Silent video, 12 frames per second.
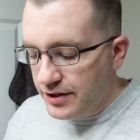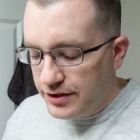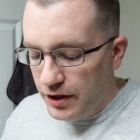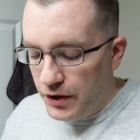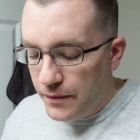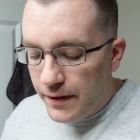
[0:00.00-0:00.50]

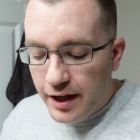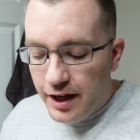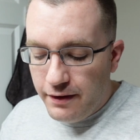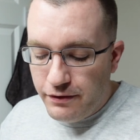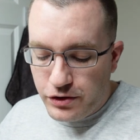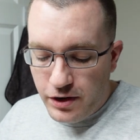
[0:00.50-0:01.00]
So
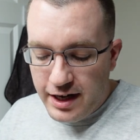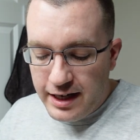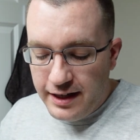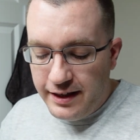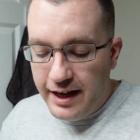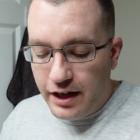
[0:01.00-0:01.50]
if you're trying to
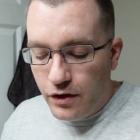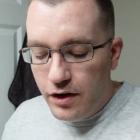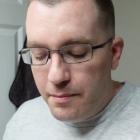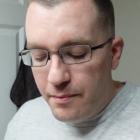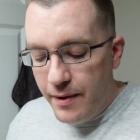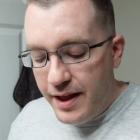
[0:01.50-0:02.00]
get that
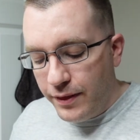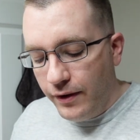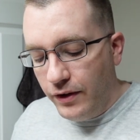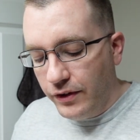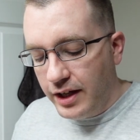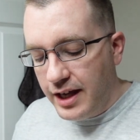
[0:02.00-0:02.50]
good
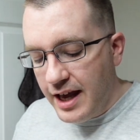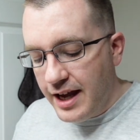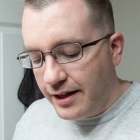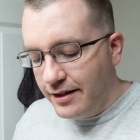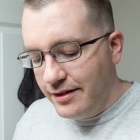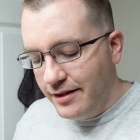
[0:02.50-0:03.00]
menthol
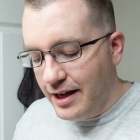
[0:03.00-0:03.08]
kick,